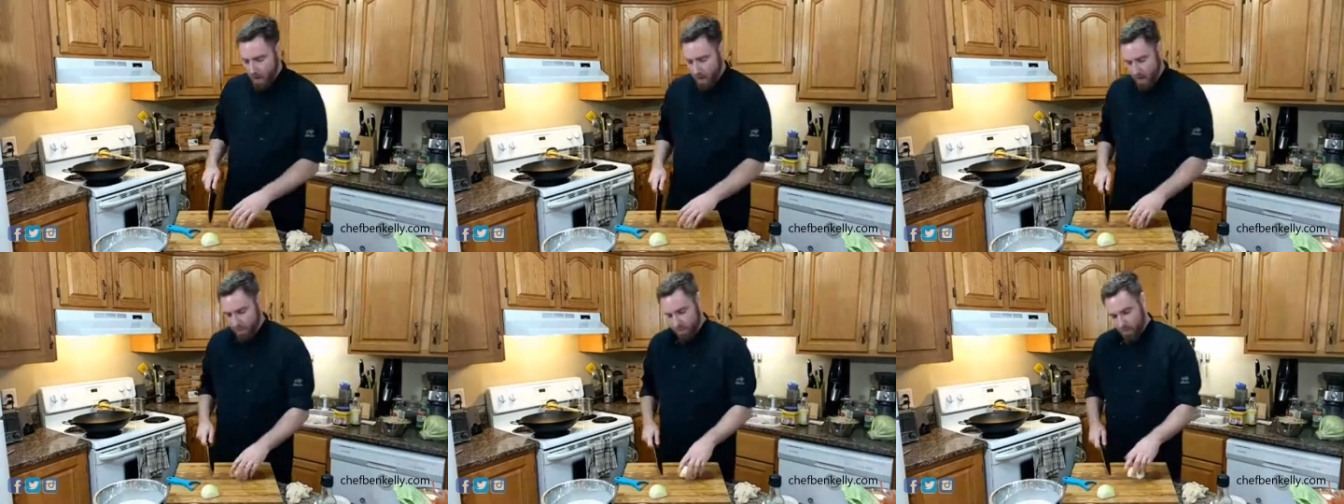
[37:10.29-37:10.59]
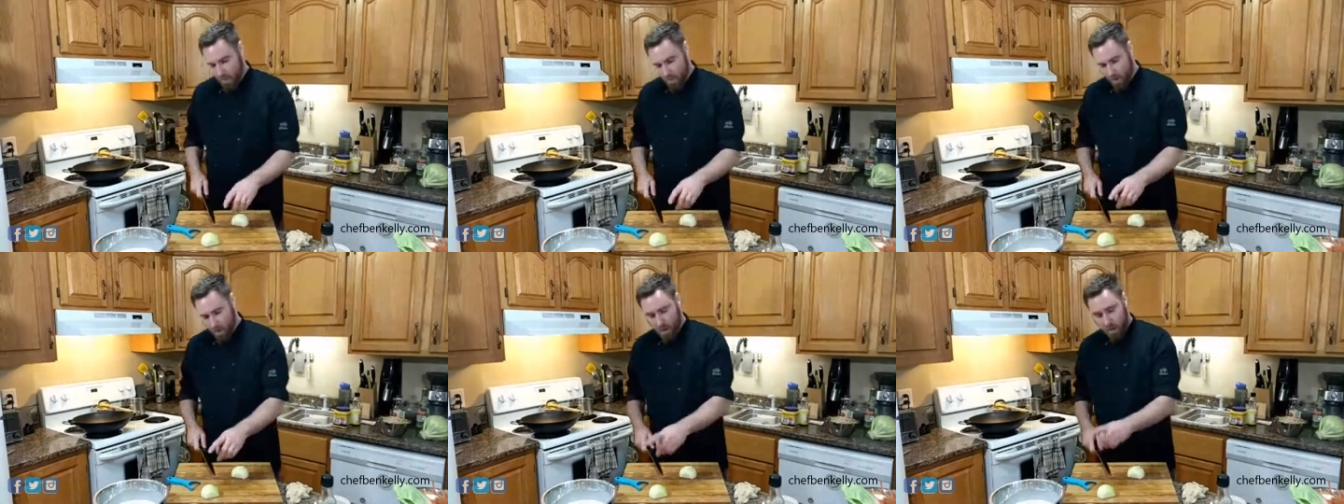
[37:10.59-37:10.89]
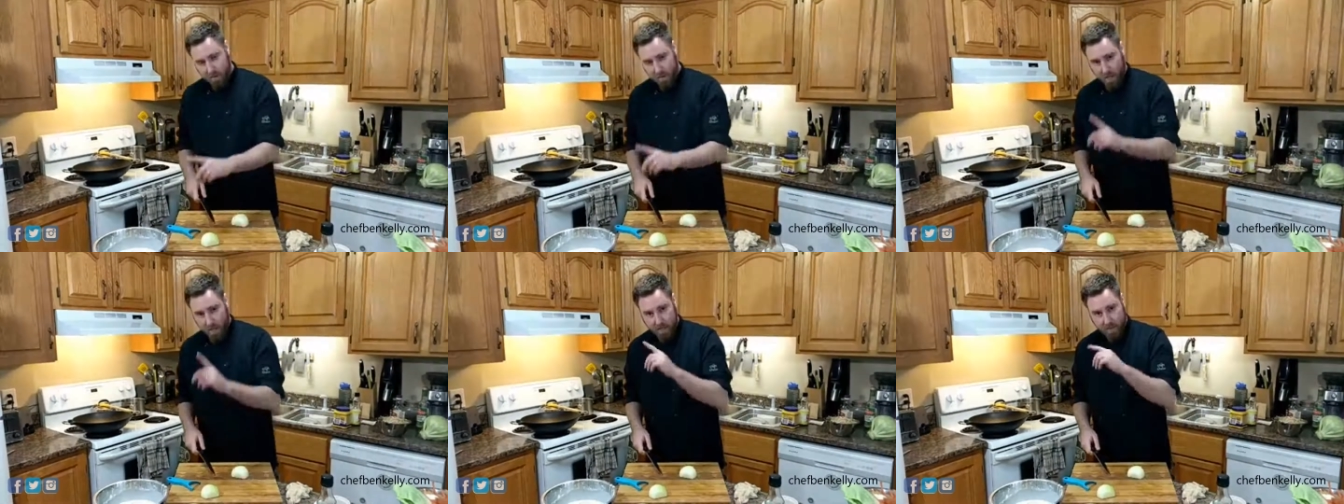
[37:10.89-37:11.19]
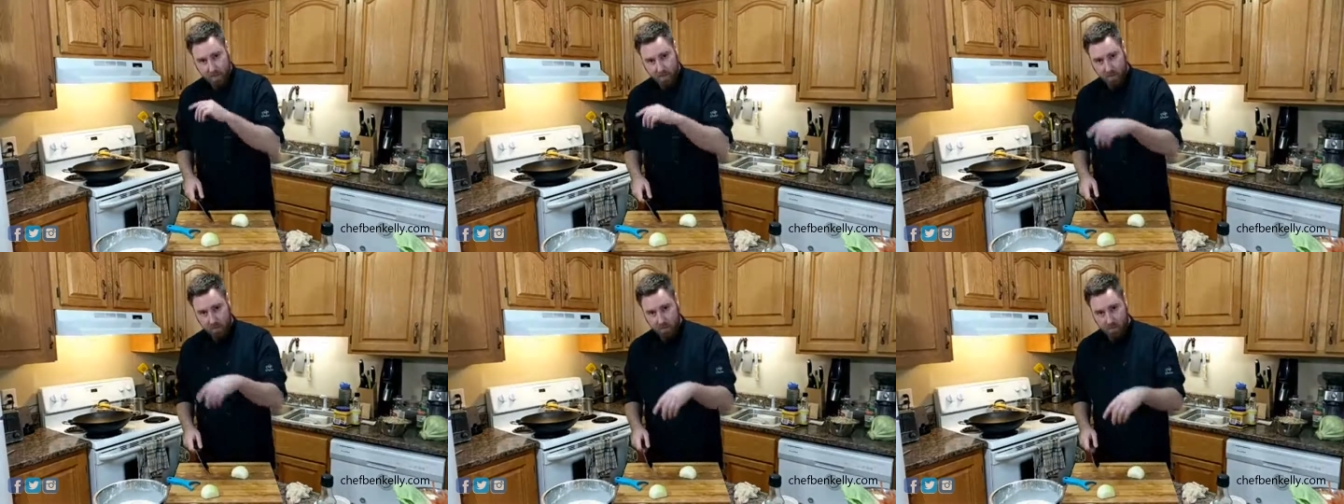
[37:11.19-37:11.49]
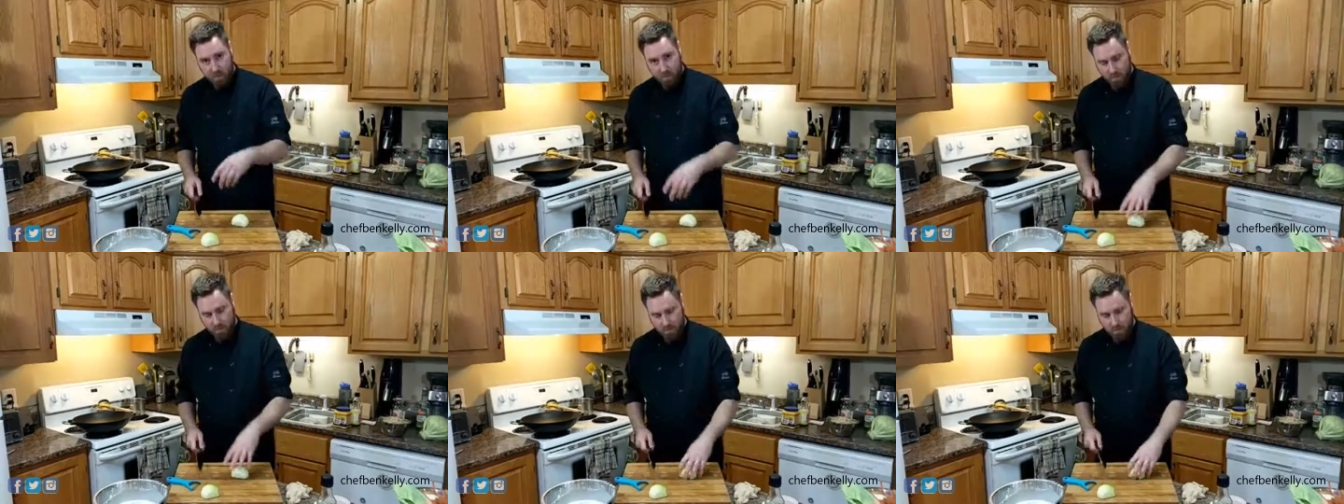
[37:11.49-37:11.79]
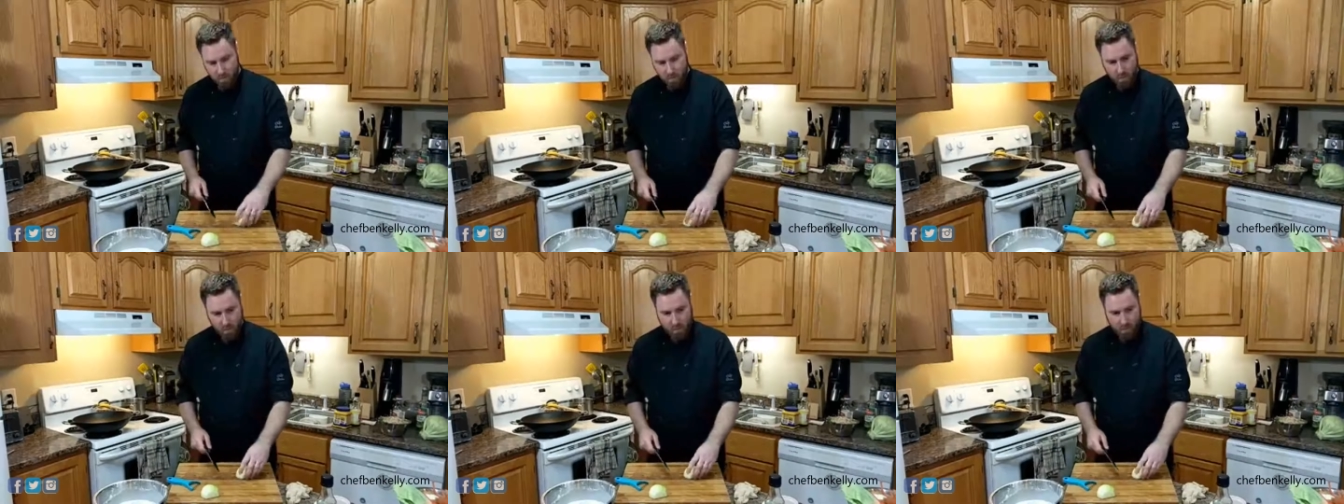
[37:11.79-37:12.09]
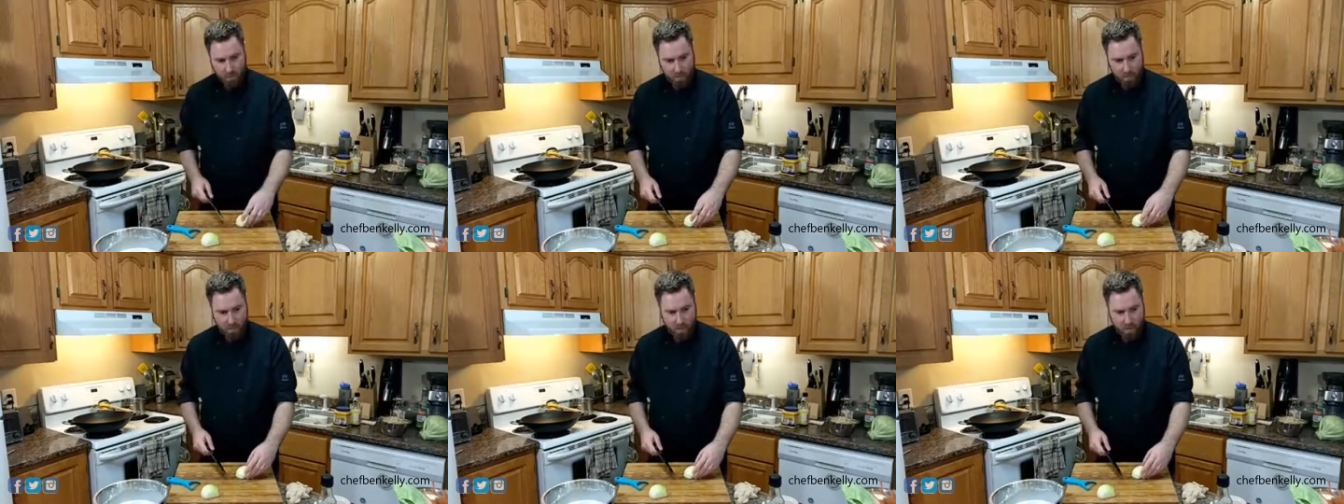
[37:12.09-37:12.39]
I'll dice
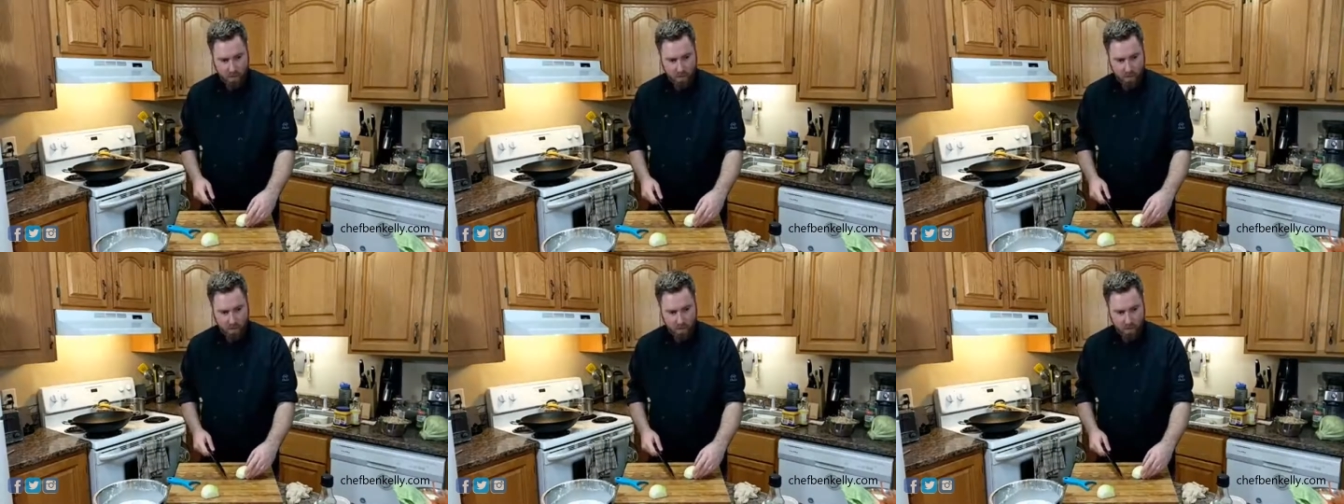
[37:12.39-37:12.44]
for